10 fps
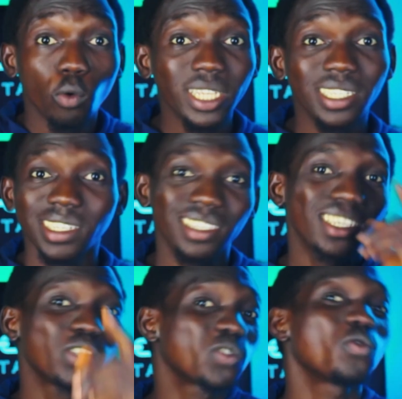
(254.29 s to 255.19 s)
which is
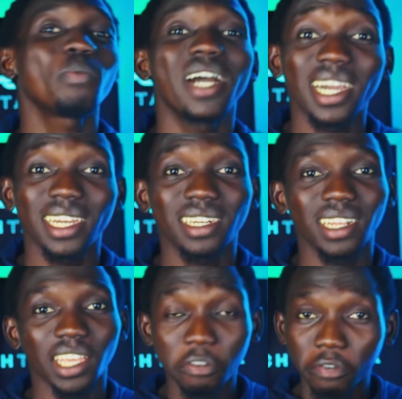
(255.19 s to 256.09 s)
super
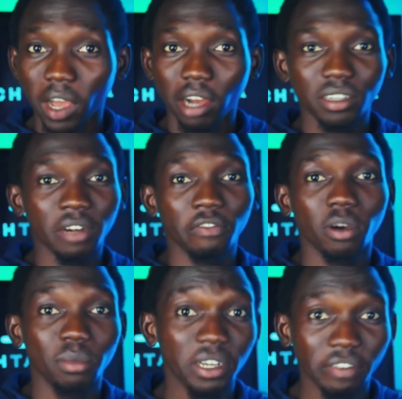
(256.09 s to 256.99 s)
handy if you are ordering
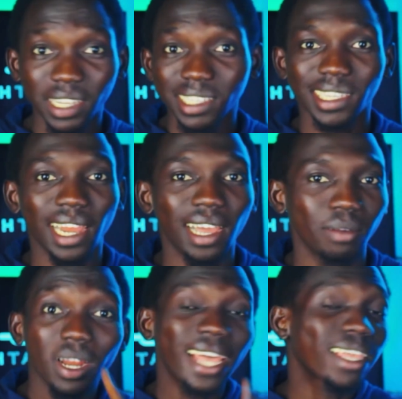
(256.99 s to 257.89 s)
from different sellers.
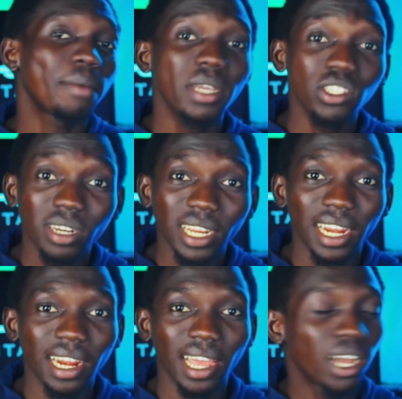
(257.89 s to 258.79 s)
Like I mentioned
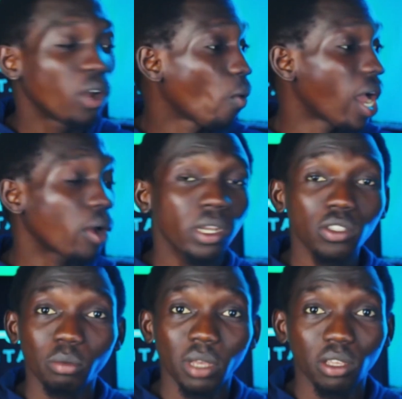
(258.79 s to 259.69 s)
earlier, we are going
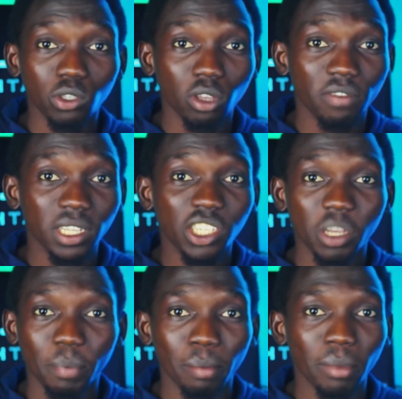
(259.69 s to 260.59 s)
to make use of this
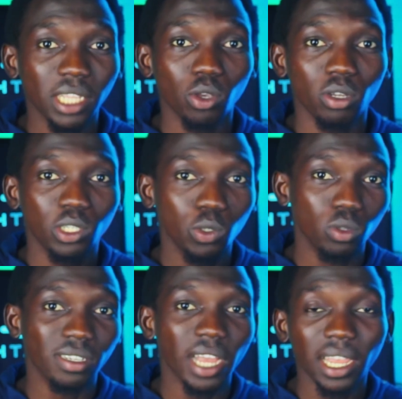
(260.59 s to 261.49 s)
shipping method
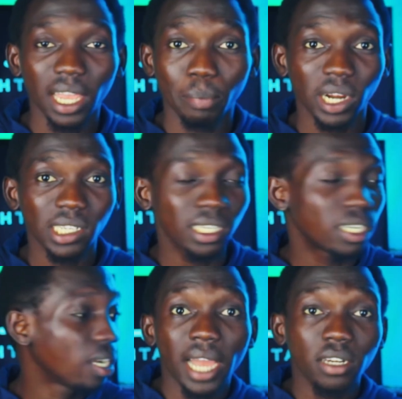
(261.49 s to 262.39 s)
to track a
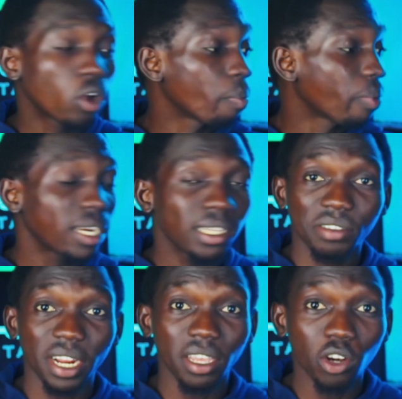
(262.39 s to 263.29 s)
parcel and compare the
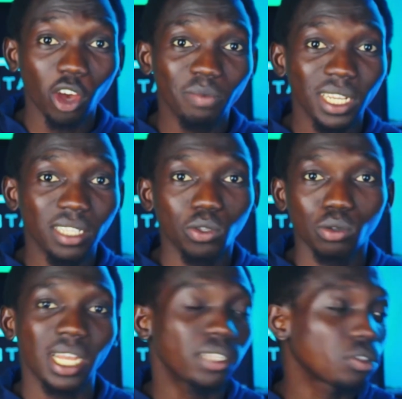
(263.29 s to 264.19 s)
tracking updates
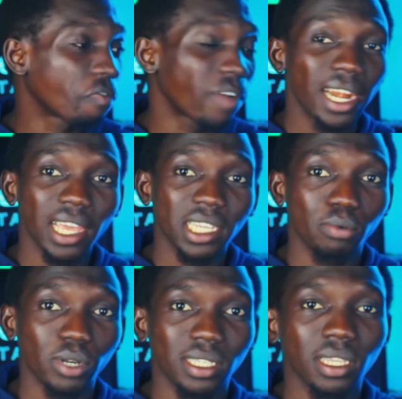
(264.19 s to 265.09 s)
to that of
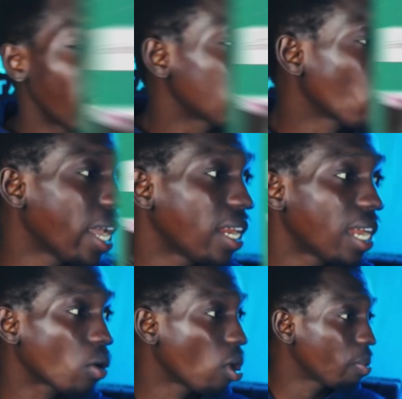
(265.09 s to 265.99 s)
AliExpress. Let's go ahead
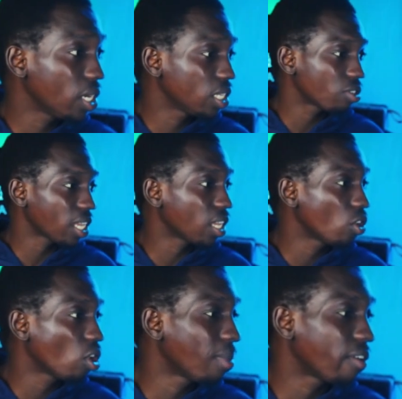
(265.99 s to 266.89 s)
and copy the
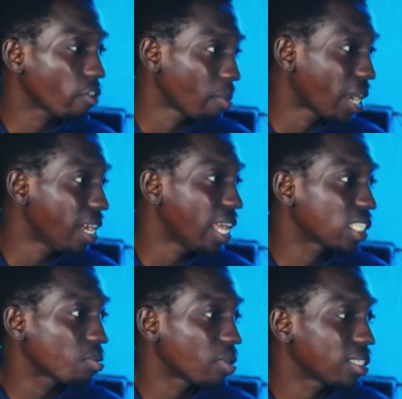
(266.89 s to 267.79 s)
tracking number from
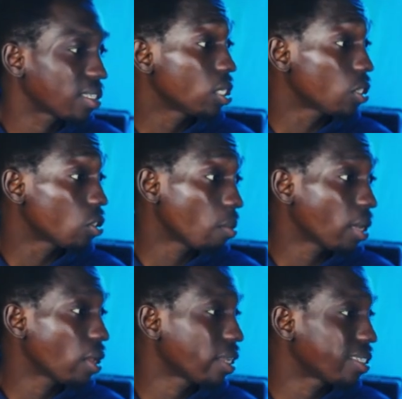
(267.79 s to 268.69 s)
AliExpress. This number you are